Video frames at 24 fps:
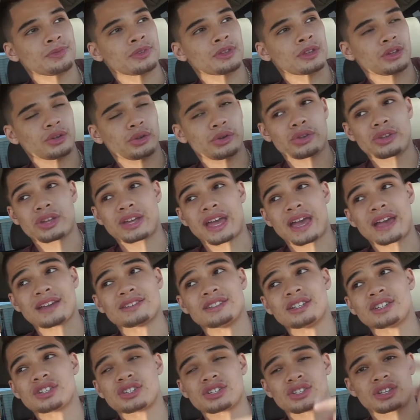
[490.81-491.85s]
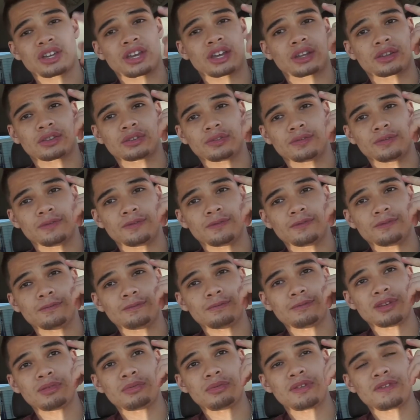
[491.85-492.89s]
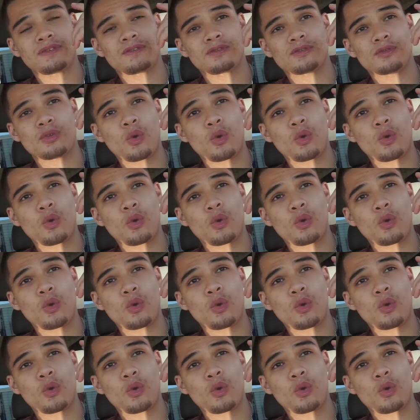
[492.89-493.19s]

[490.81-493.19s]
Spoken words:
Literally, the gas station is like maybe